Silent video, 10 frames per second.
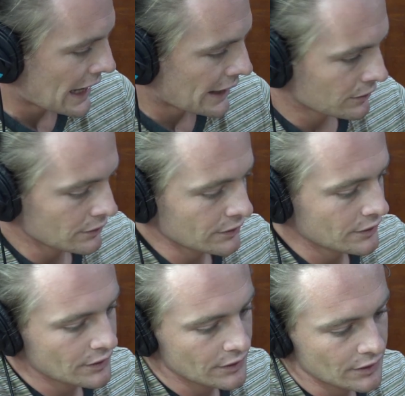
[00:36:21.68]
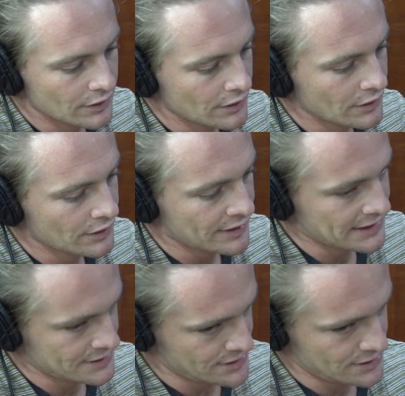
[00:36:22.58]
And
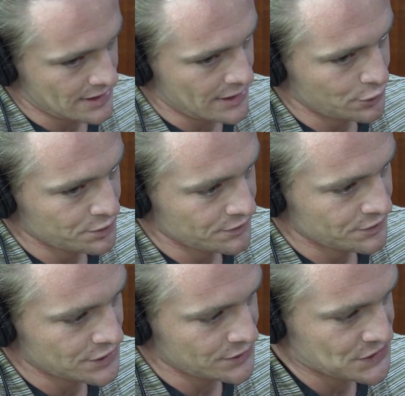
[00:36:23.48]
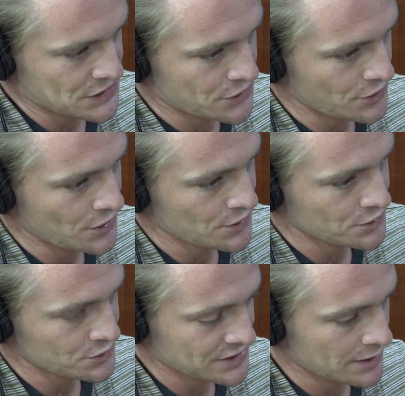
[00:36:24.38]
thanks to the help of Chelsea
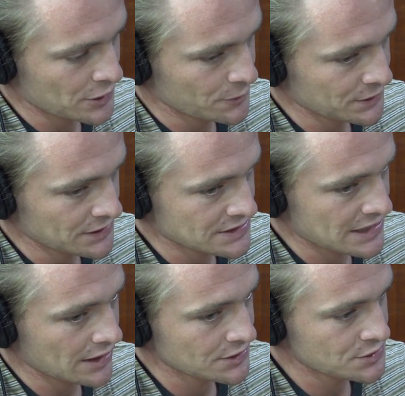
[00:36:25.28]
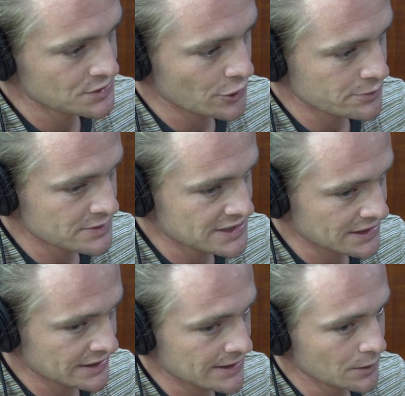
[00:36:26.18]
Crow, who was up helping us out, she was helping me
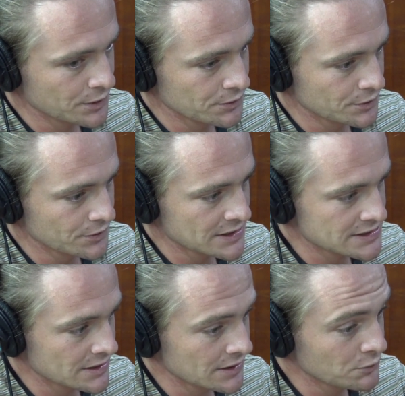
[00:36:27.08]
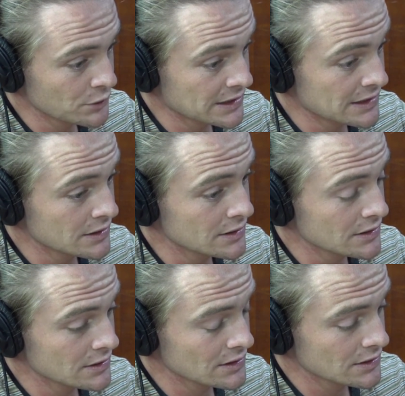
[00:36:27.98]
study, helping Aruna and I study.
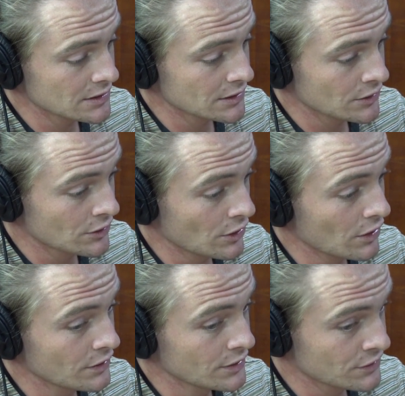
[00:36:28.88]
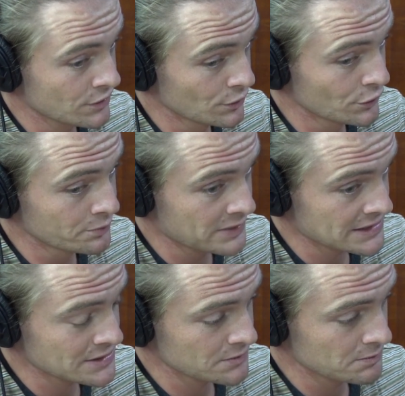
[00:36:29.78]
We got the 2
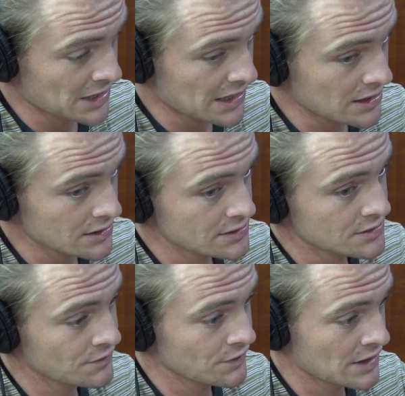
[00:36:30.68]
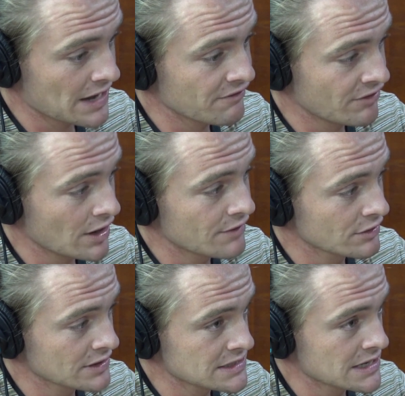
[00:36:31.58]
best marks for that
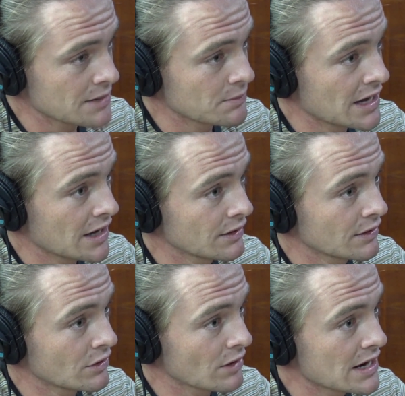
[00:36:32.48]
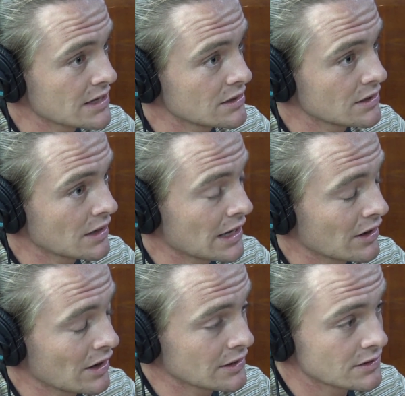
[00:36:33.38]
Viva exam out of the grade.
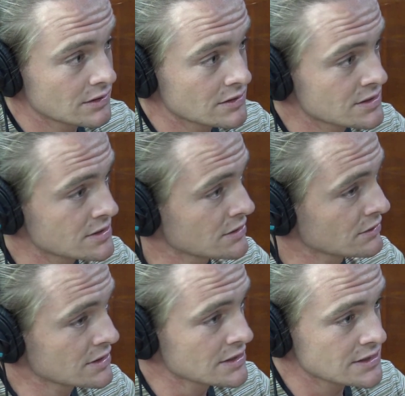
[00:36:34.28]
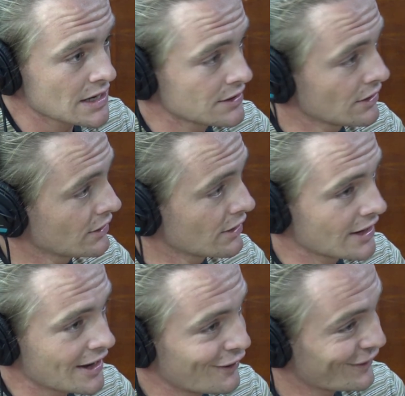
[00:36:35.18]
And I still to this day don't know
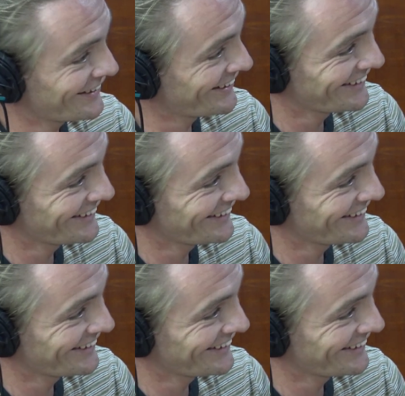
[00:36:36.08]
how.